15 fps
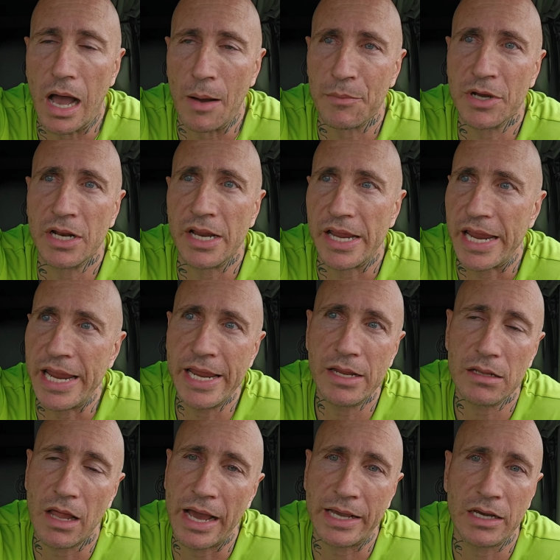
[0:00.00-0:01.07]
I'm going to
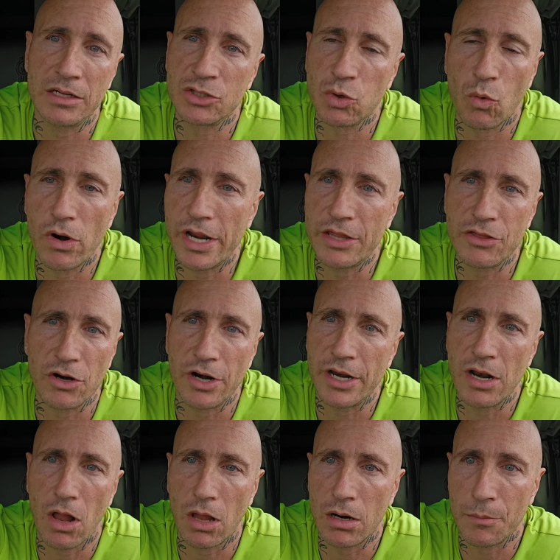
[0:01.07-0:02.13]
eat like a $20,
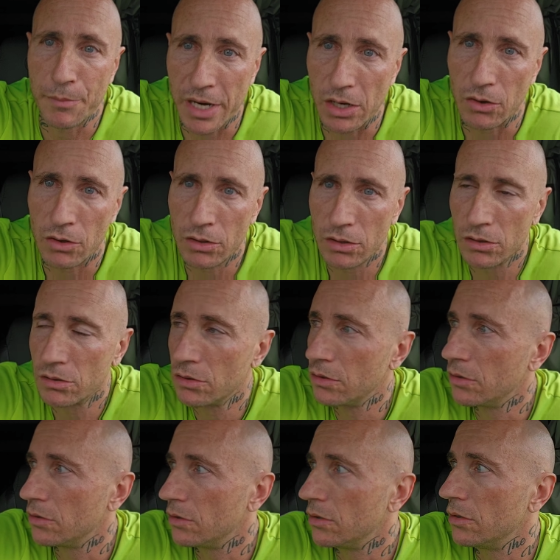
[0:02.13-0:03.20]
$30 meal,
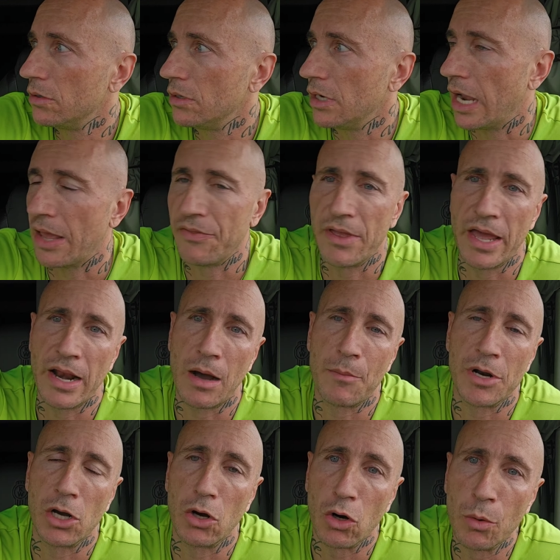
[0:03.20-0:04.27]
and then
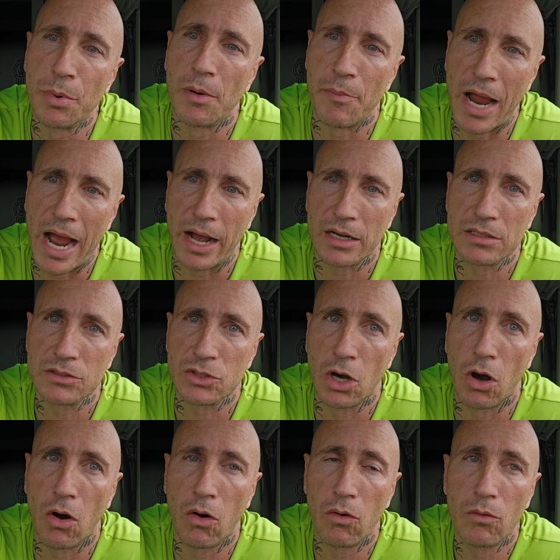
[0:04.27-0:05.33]
I'm going to Uber back.
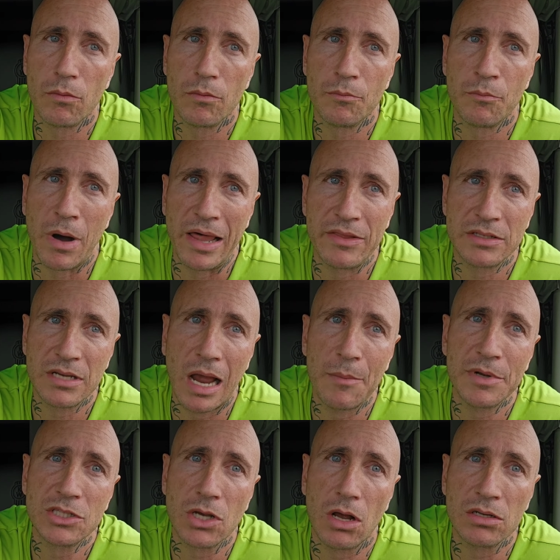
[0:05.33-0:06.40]
So by the
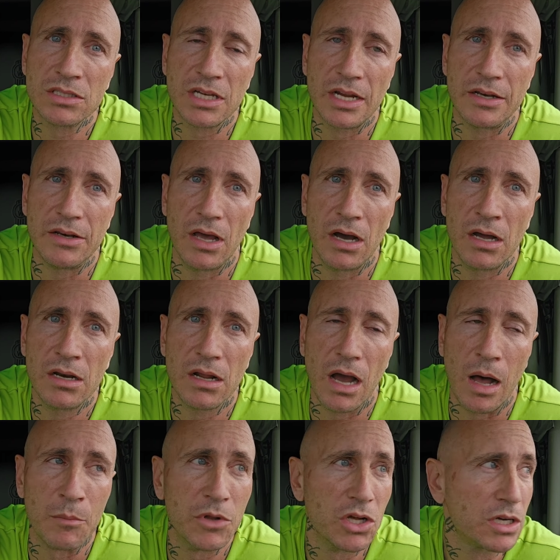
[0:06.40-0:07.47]
time it's all said and
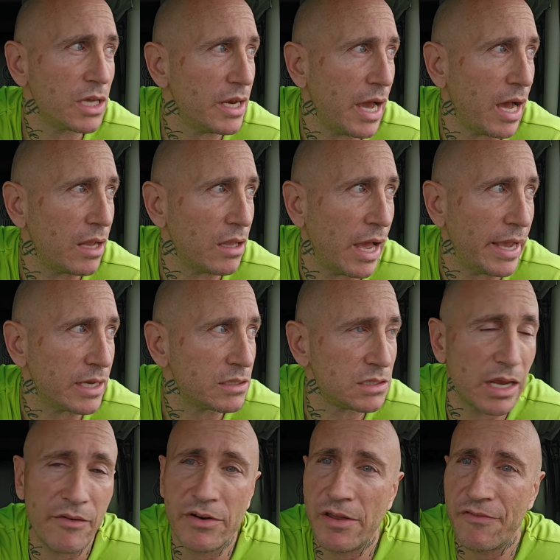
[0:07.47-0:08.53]
done, I'm looking at like
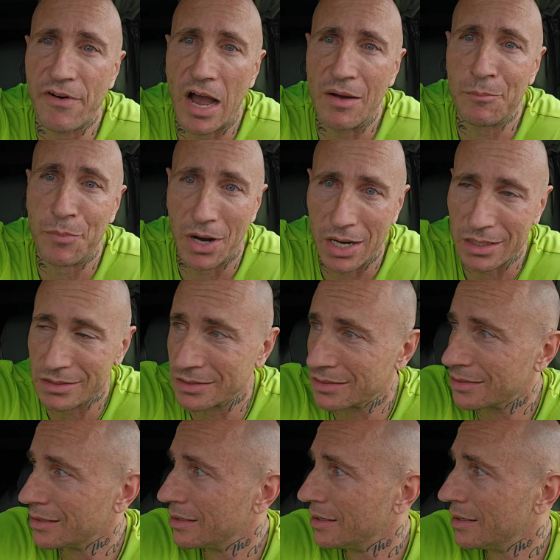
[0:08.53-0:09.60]
75
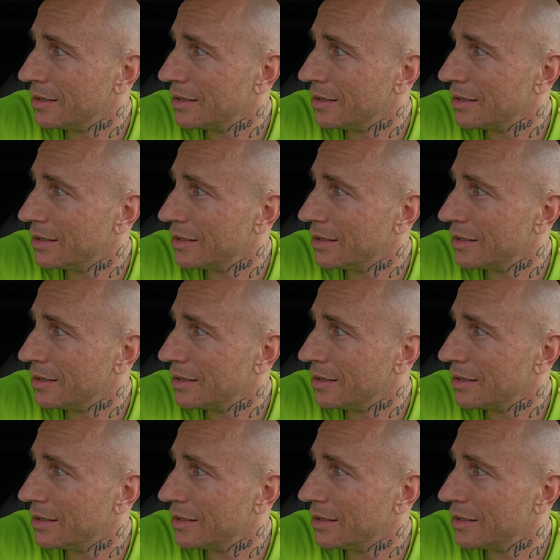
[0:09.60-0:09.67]
bucks.